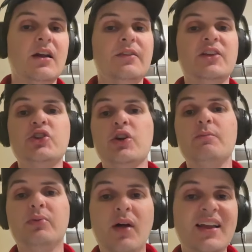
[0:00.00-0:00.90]
that you can
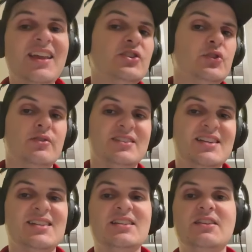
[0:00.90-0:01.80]
plug into your
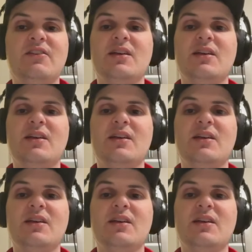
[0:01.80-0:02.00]
existing T V,